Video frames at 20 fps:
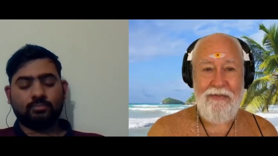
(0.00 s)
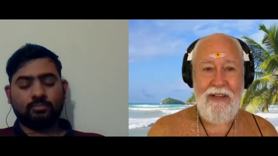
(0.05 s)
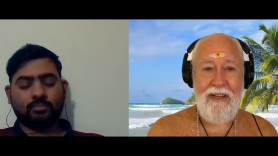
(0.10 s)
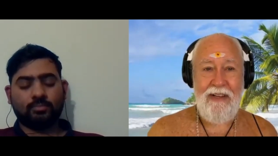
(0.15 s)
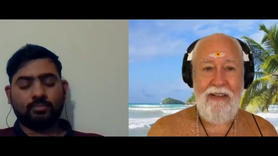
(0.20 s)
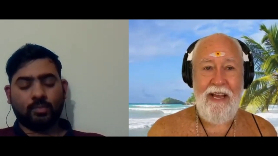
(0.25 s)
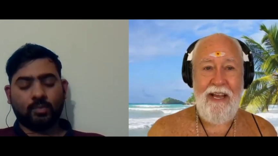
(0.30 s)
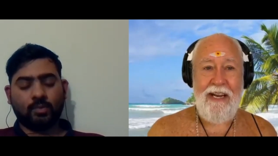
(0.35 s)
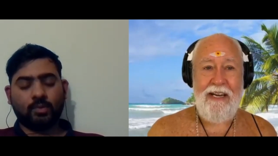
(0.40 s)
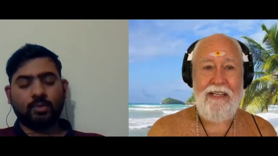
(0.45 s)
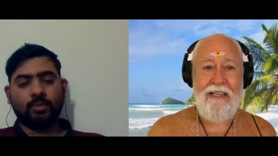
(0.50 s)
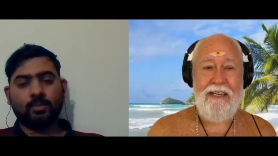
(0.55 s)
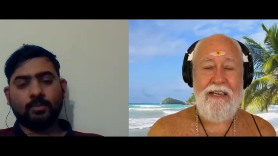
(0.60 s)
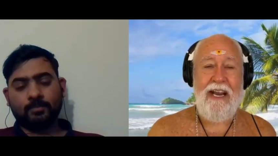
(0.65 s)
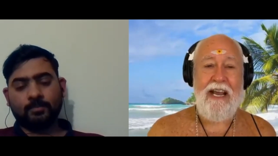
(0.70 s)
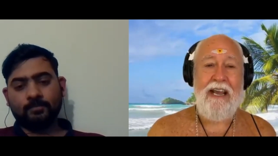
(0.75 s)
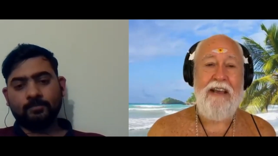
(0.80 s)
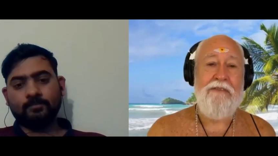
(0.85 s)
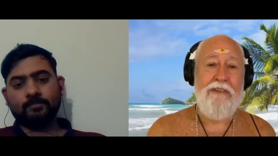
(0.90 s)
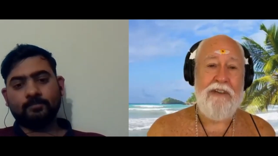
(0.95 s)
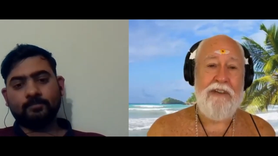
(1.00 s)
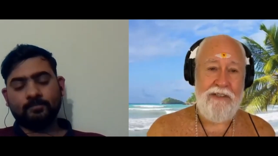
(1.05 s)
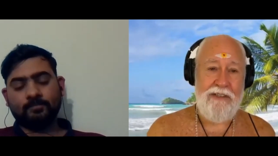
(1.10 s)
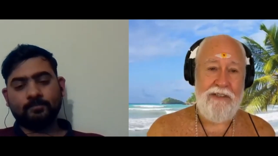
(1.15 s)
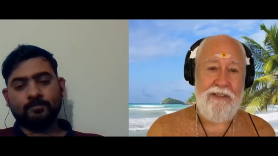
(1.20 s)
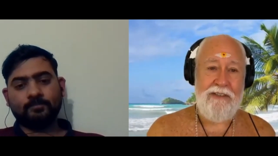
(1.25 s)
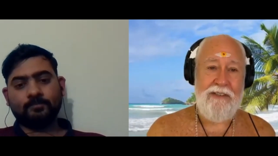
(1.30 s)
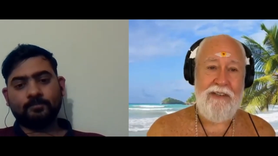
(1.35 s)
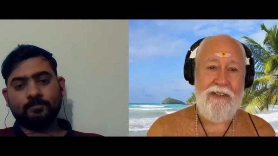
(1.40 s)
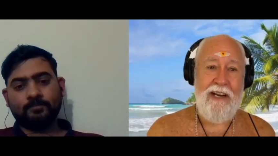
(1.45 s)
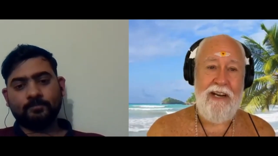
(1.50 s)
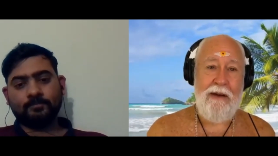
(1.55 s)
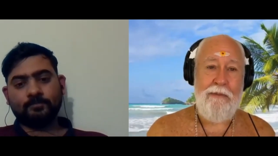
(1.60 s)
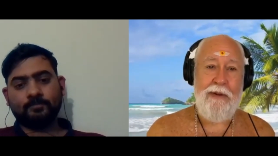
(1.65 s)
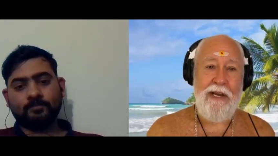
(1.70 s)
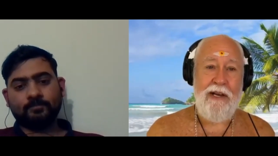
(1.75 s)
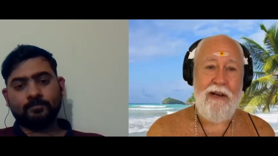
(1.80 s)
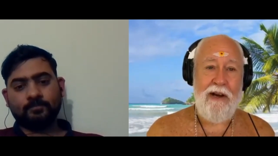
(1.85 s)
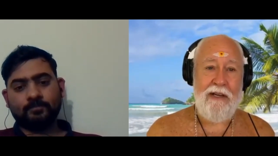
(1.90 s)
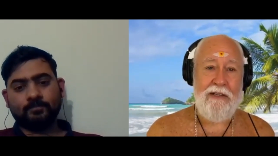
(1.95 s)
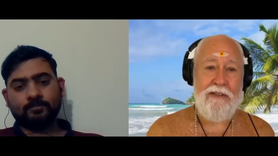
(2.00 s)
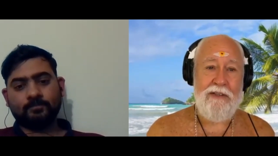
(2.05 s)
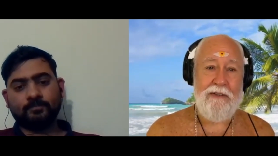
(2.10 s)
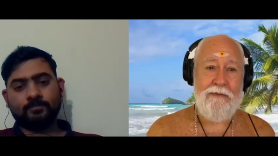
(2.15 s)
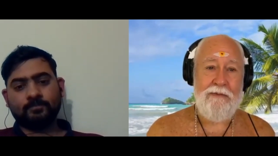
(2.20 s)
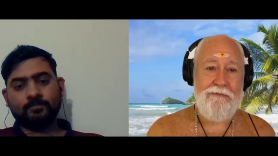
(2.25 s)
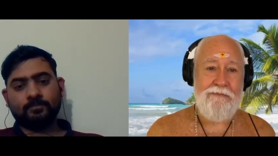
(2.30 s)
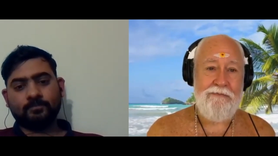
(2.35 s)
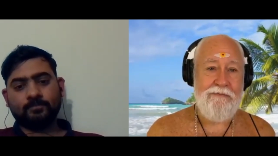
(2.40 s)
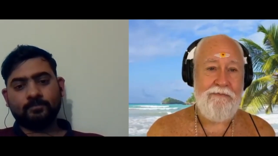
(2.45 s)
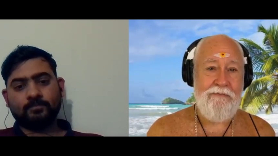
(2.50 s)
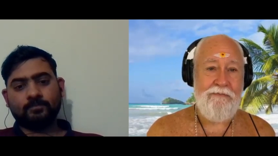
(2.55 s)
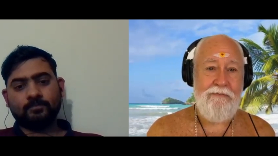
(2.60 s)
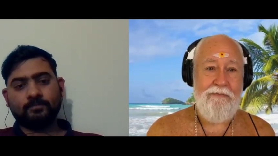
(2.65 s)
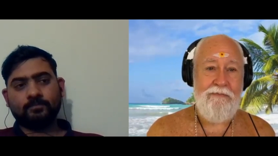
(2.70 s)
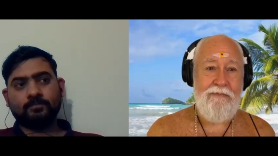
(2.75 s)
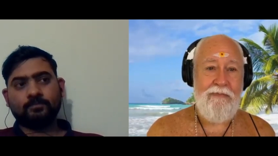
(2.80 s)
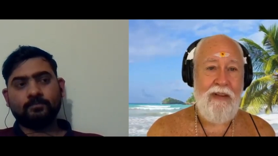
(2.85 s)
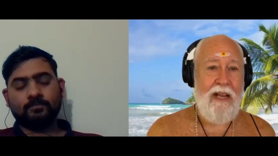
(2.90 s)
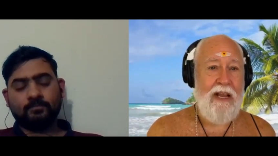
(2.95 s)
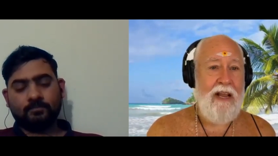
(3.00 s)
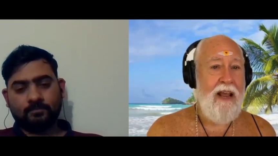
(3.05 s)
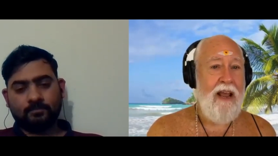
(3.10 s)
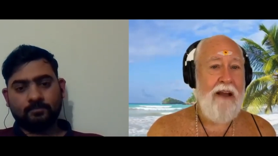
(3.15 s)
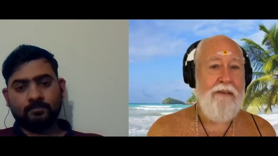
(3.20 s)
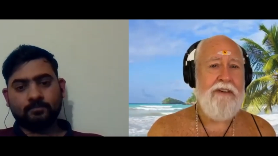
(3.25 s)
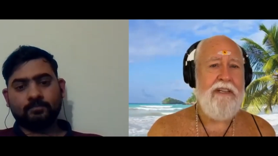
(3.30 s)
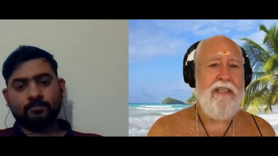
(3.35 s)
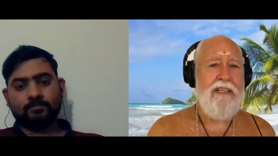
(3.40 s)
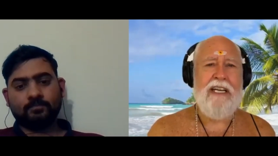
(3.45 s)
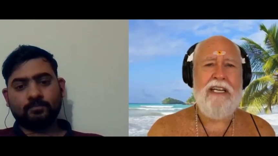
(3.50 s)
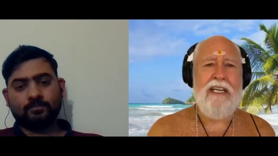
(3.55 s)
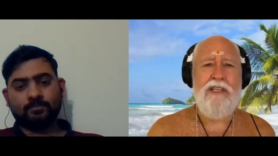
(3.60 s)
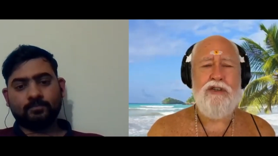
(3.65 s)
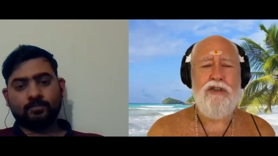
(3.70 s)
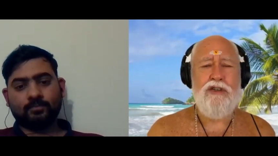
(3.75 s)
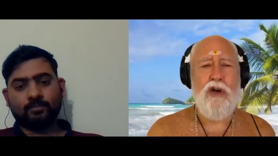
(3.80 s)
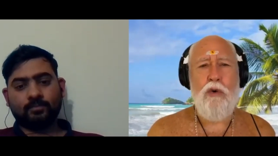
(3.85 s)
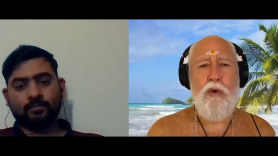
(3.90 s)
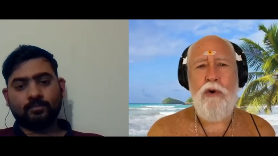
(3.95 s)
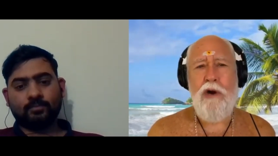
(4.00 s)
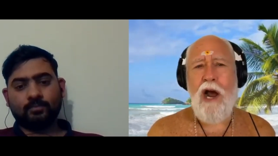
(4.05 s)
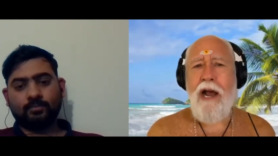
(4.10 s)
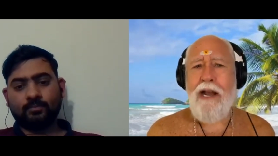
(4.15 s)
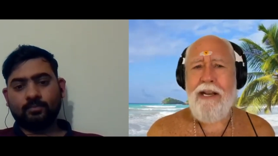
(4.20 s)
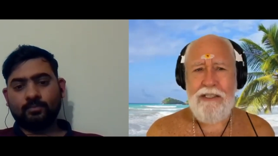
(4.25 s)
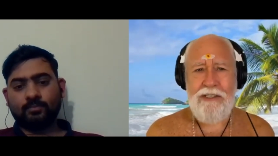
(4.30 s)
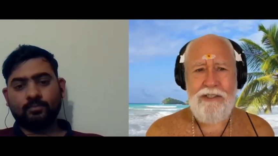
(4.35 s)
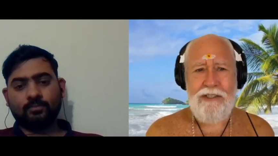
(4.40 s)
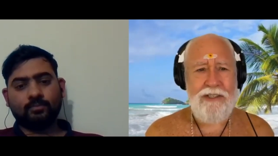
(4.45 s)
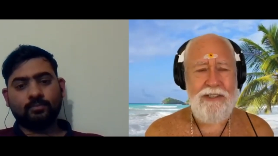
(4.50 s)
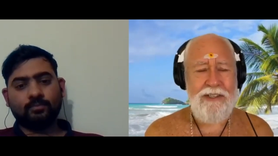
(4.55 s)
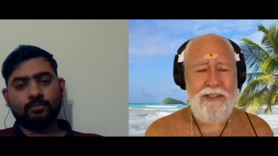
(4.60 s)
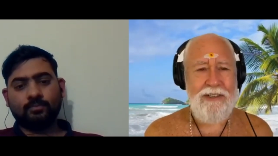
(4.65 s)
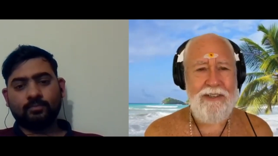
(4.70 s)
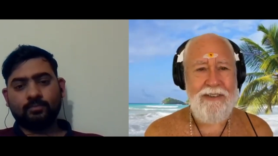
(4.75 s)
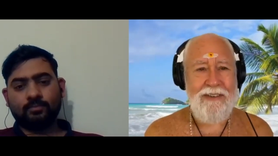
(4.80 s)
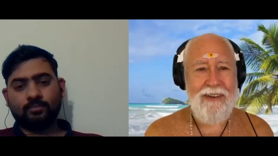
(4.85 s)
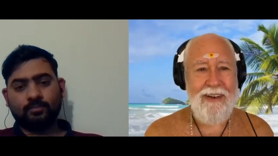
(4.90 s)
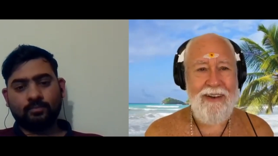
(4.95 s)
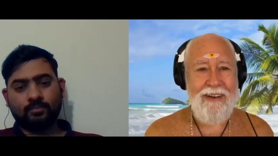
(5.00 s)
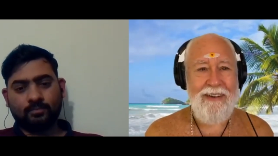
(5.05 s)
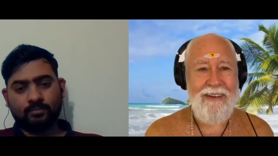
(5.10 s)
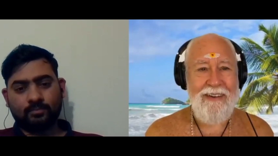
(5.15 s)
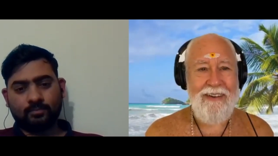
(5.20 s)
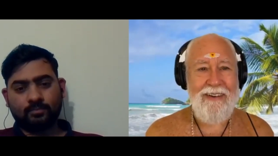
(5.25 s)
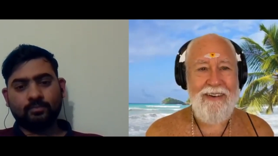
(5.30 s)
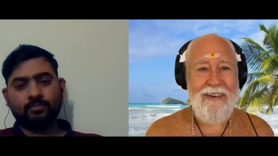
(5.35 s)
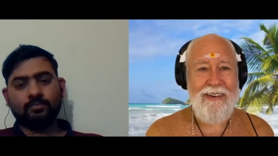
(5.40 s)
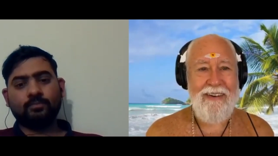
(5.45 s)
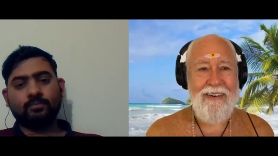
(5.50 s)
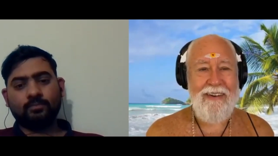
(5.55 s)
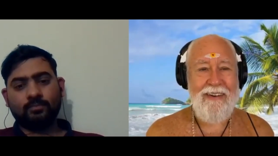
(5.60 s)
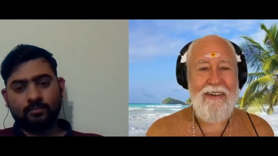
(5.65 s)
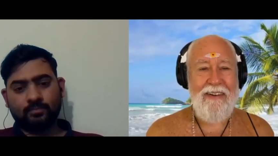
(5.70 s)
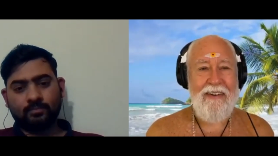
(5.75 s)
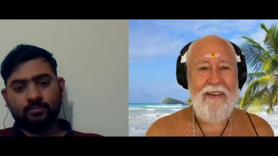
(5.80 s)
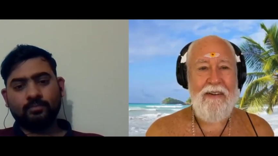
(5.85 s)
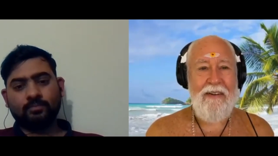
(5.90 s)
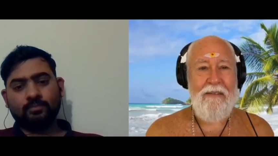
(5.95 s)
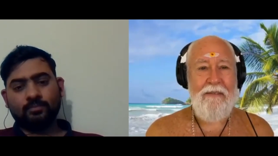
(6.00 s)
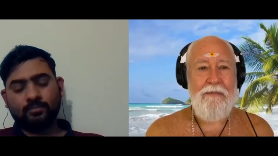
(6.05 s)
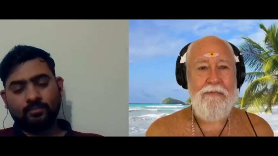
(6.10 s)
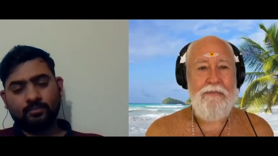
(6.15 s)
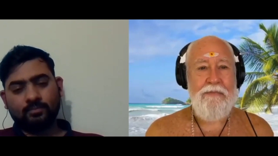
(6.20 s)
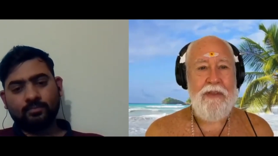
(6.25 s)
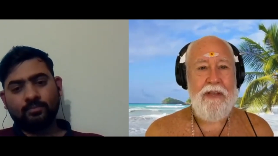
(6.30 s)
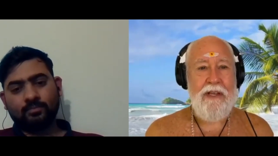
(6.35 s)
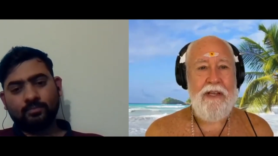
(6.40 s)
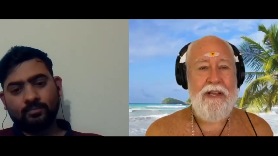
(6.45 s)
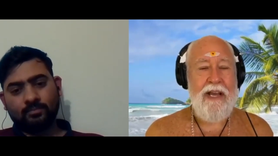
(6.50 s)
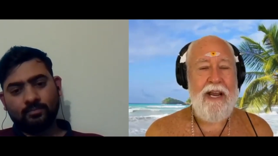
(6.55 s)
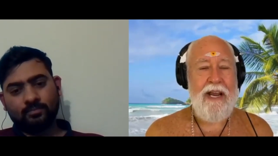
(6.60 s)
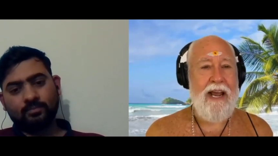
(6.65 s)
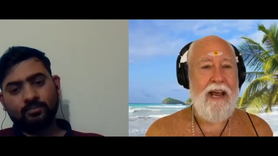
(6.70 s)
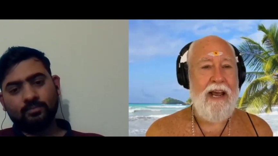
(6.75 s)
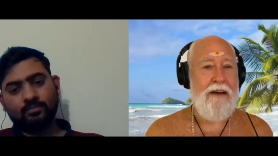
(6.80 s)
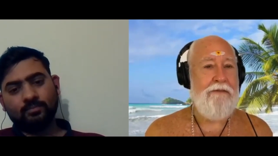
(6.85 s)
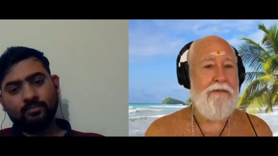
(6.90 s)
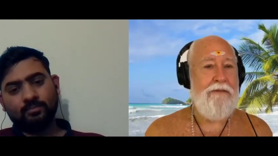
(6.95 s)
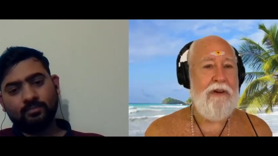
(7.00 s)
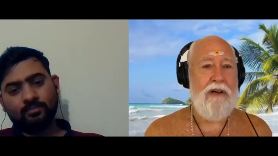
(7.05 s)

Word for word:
Speaker 1: Like the devas, the demigods. Everything is so nice. Huh? They have